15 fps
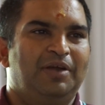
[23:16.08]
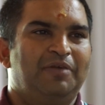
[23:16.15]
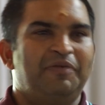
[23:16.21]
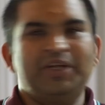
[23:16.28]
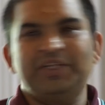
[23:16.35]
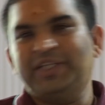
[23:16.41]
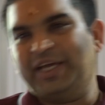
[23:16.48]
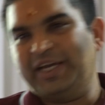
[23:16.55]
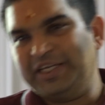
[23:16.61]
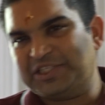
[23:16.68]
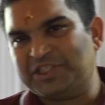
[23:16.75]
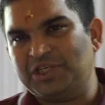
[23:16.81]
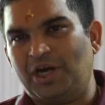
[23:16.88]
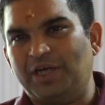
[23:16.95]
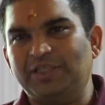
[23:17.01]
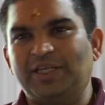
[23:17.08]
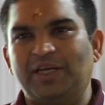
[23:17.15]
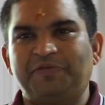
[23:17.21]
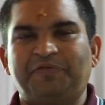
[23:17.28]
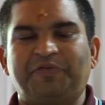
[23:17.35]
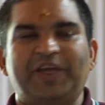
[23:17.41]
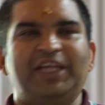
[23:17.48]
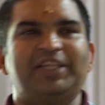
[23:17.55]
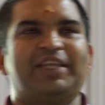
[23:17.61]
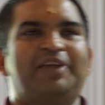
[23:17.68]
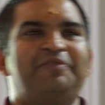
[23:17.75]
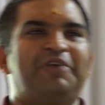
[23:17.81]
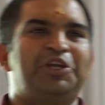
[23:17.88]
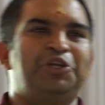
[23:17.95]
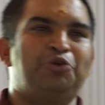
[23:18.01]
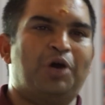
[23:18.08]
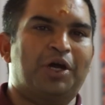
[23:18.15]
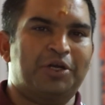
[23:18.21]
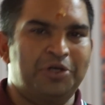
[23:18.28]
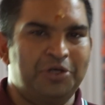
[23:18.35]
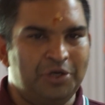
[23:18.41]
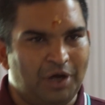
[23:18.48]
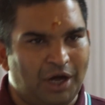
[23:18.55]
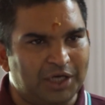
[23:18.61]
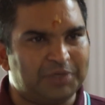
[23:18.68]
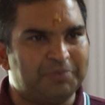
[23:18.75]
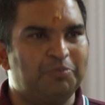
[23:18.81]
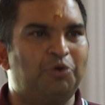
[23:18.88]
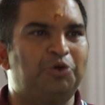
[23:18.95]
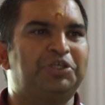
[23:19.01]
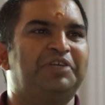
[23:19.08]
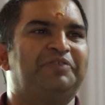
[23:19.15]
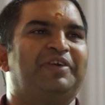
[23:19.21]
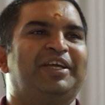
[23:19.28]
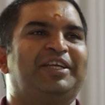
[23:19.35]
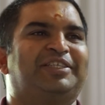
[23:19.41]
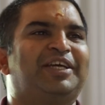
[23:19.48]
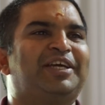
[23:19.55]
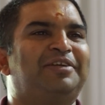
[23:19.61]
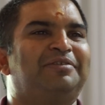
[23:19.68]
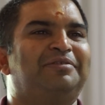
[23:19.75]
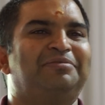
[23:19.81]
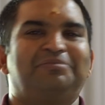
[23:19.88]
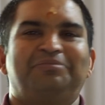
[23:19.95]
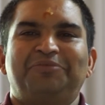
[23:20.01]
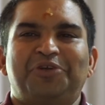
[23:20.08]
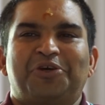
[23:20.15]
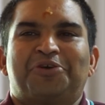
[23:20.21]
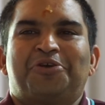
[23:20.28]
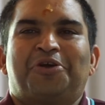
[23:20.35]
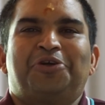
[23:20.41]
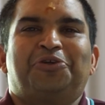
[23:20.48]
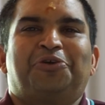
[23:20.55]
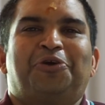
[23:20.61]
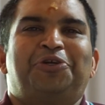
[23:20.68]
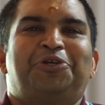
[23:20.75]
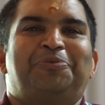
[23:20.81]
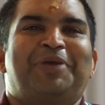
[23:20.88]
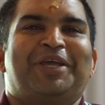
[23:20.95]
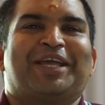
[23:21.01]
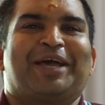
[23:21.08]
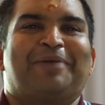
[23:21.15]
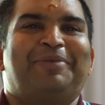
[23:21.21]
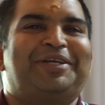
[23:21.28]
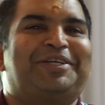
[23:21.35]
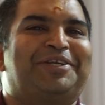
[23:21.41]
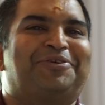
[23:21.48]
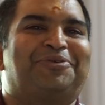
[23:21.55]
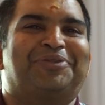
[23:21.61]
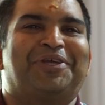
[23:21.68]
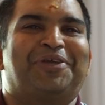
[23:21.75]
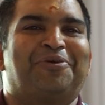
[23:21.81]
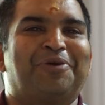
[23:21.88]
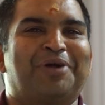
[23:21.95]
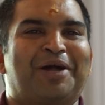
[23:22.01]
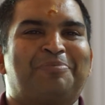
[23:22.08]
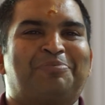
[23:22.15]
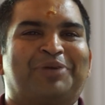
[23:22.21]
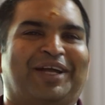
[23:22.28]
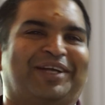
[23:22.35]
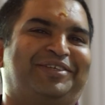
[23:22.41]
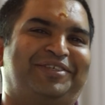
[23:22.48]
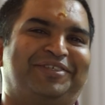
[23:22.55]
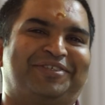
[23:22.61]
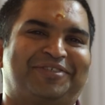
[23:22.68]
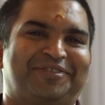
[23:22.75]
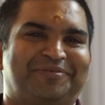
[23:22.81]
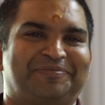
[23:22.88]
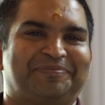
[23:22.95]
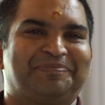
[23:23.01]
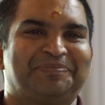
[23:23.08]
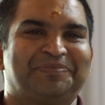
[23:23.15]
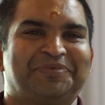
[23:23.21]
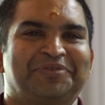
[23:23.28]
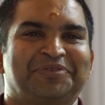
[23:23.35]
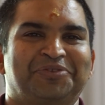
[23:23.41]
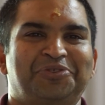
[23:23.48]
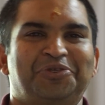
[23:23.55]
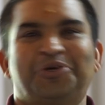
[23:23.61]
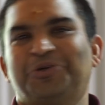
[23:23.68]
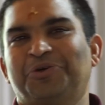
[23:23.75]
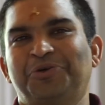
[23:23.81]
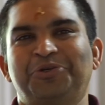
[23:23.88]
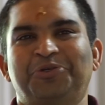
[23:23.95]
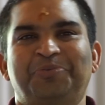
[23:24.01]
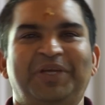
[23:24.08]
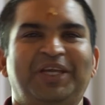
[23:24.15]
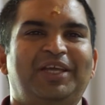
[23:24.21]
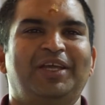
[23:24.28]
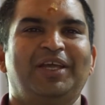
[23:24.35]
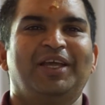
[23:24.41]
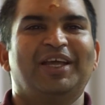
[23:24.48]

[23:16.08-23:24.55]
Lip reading: When there is not that faith, and when you are not motivated, you are not going to be committed to the yoga practice. You are going to be,